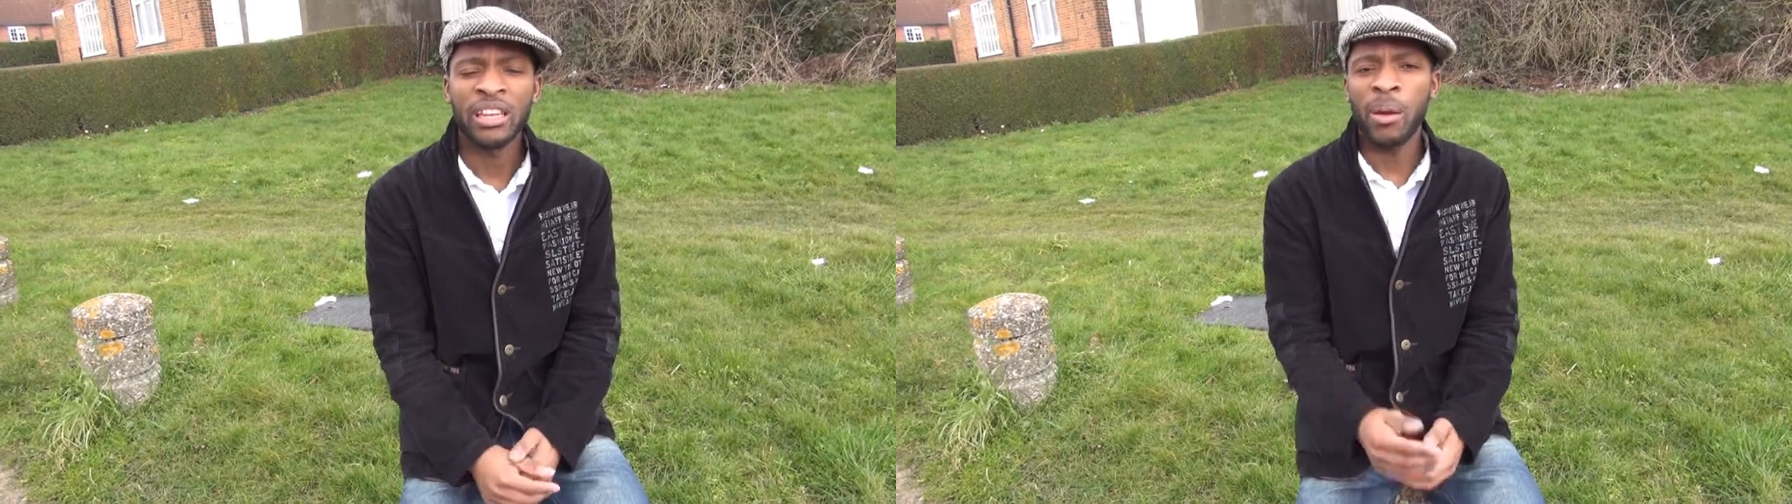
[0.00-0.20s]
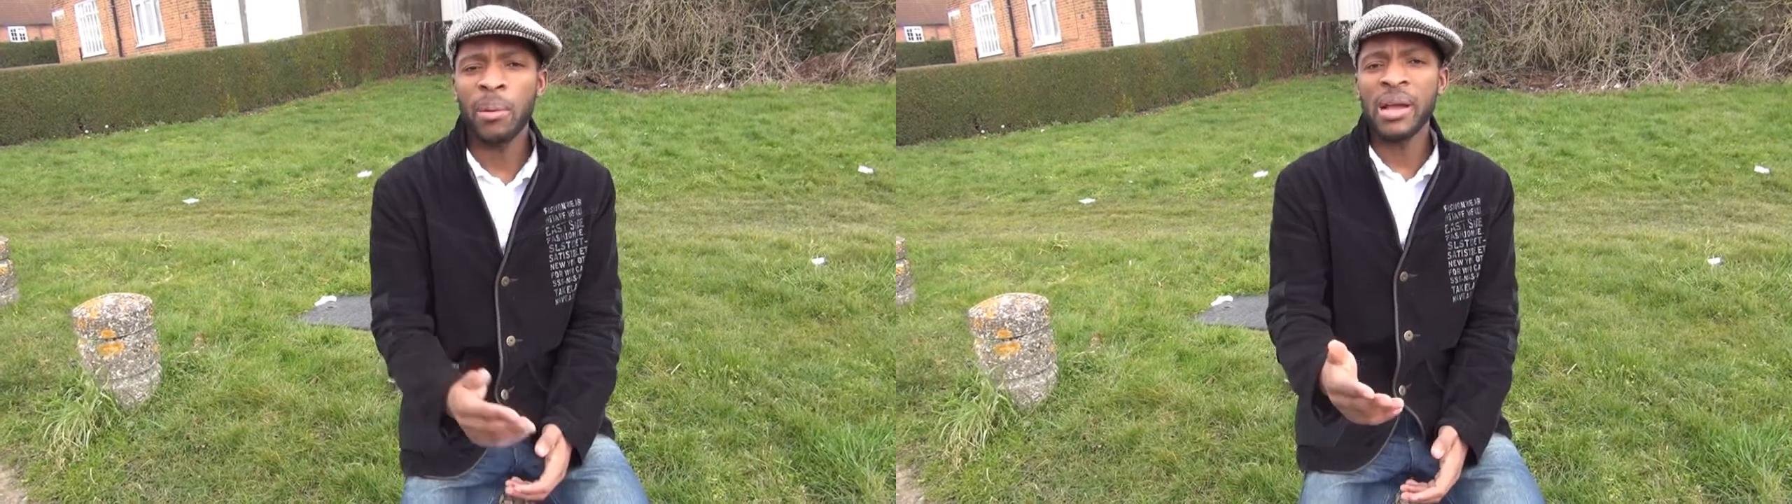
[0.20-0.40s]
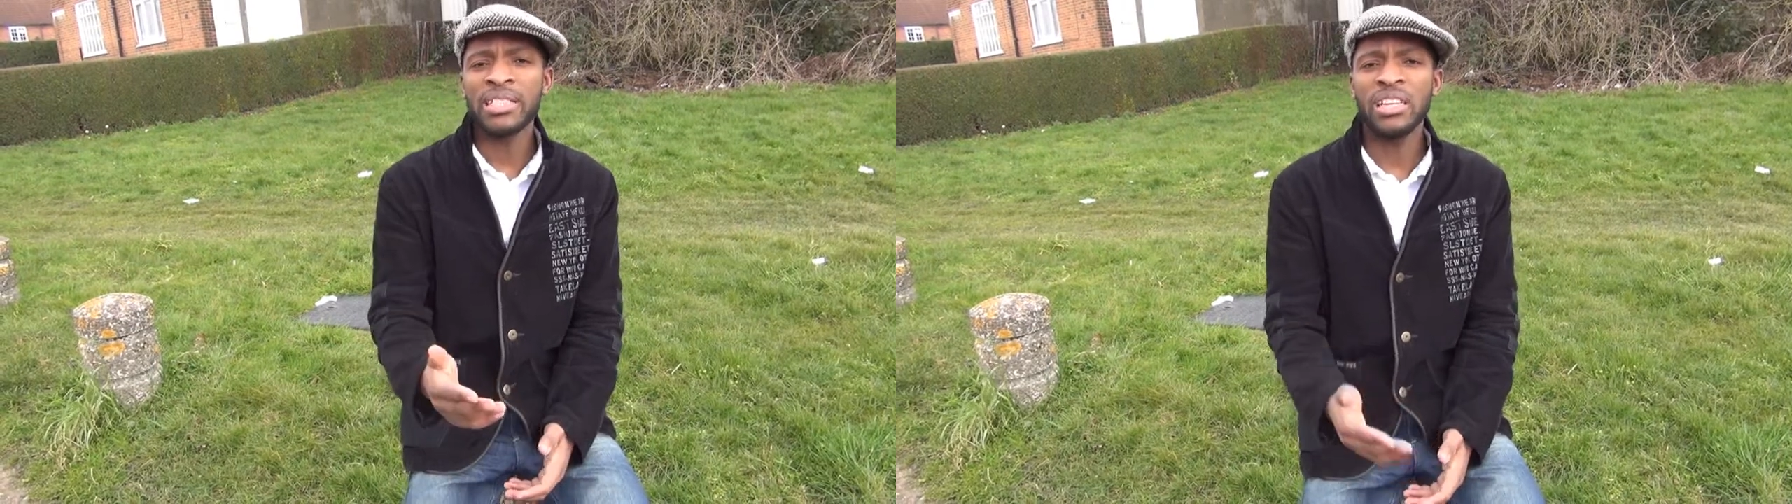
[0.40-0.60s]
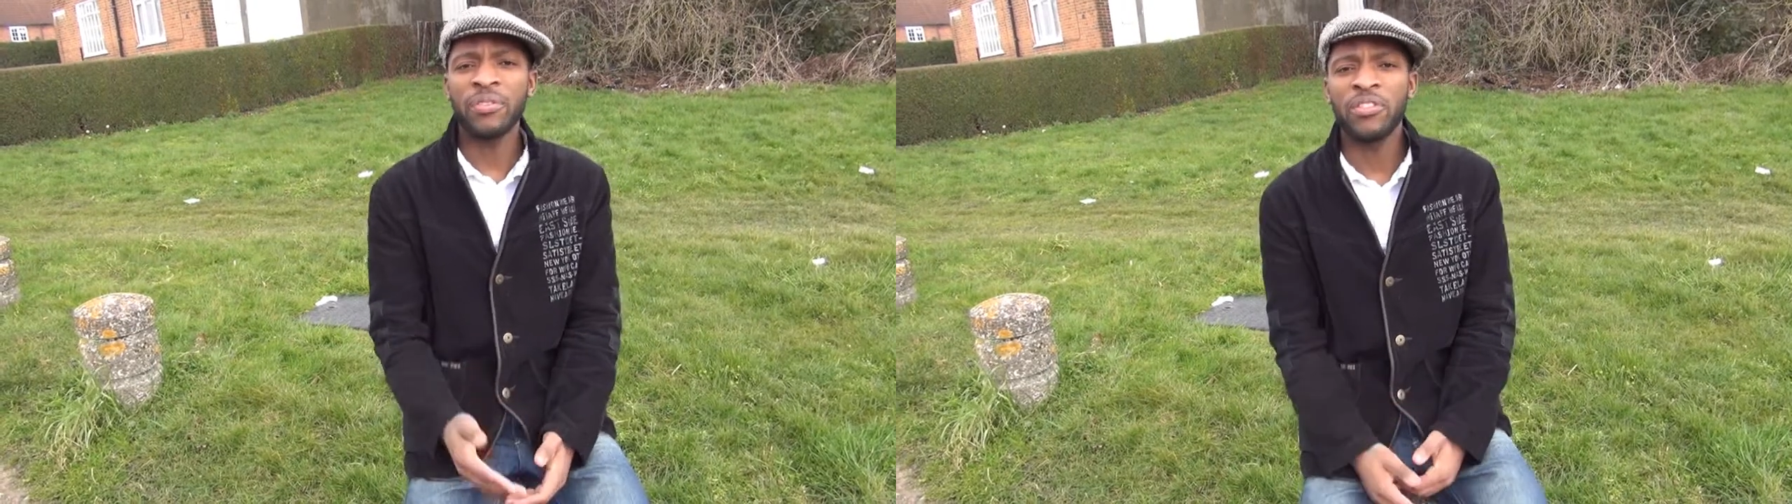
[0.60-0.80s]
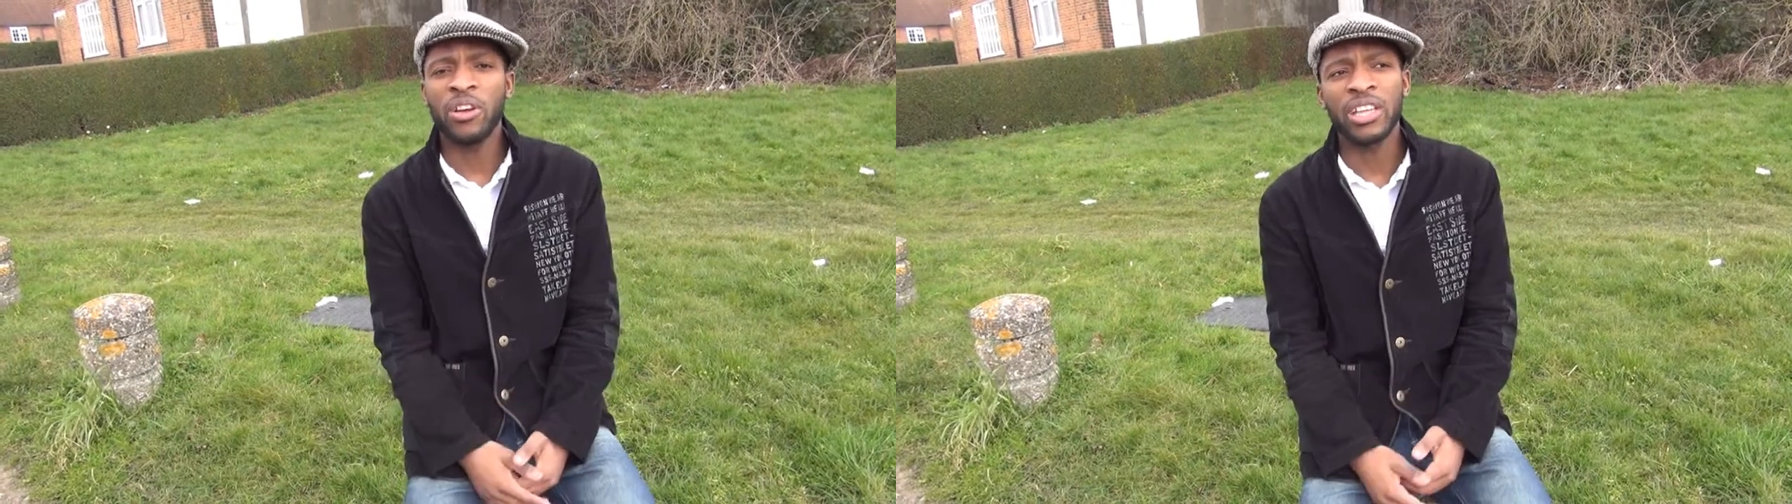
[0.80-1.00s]
Now imagine
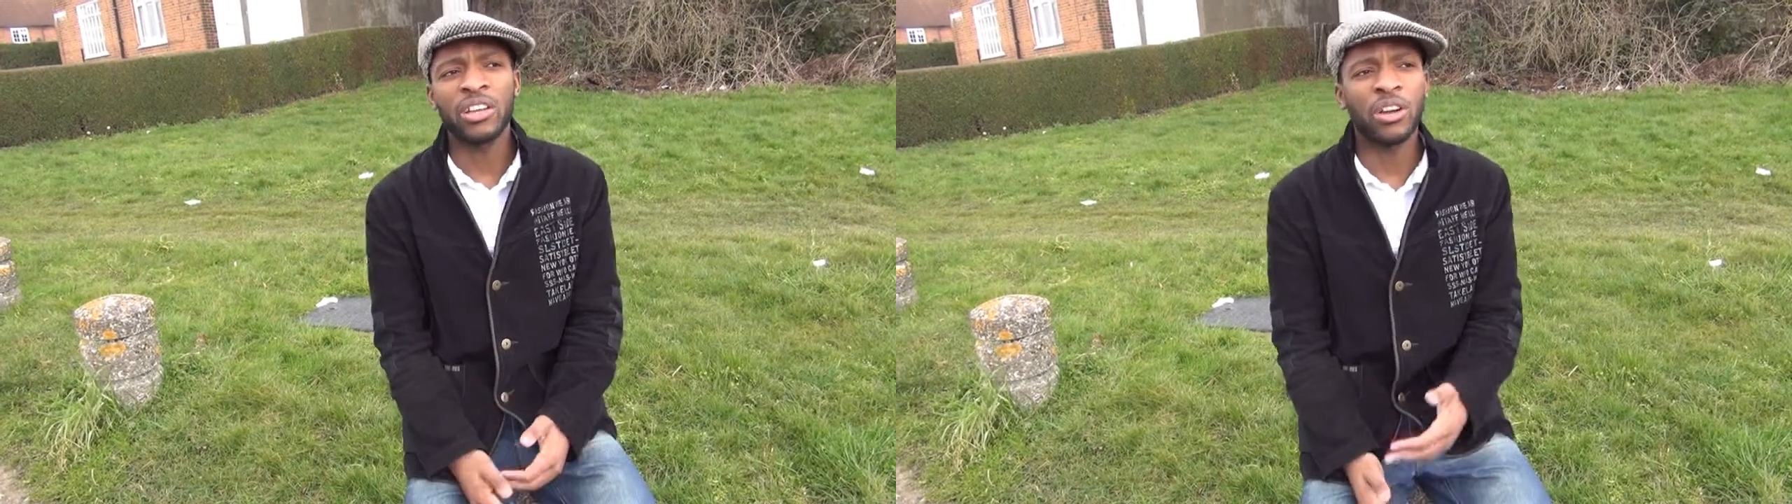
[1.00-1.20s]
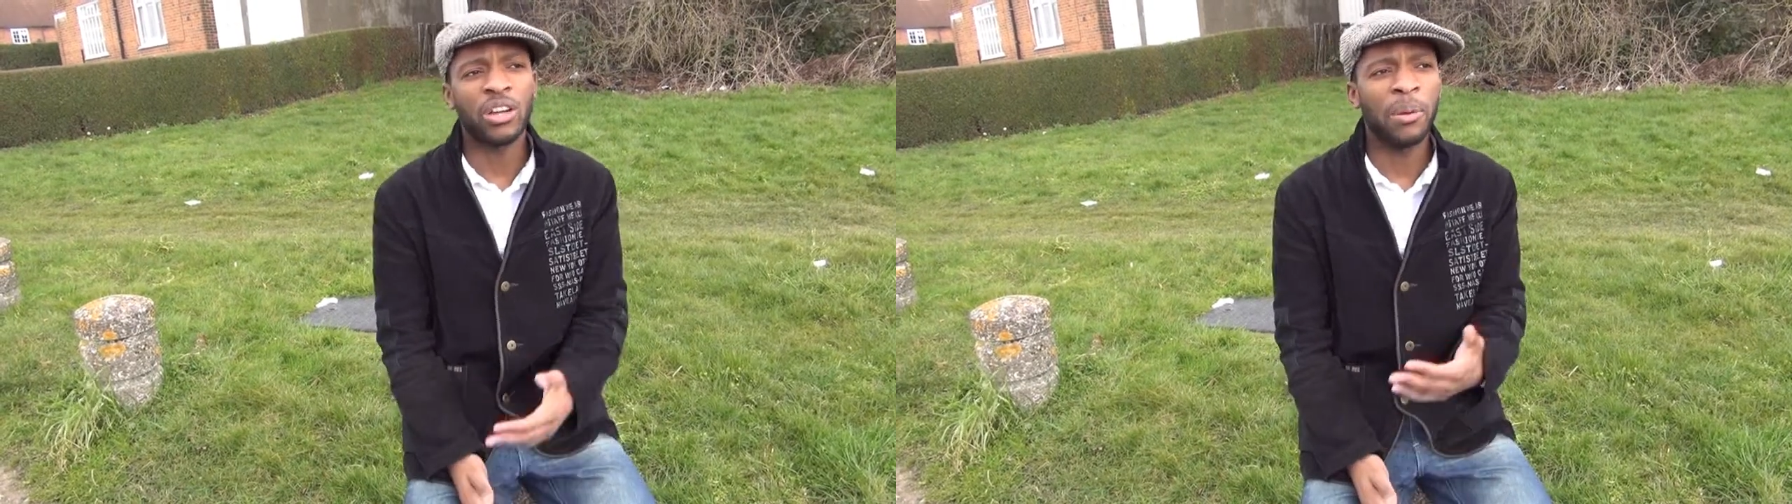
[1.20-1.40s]
if Nokia got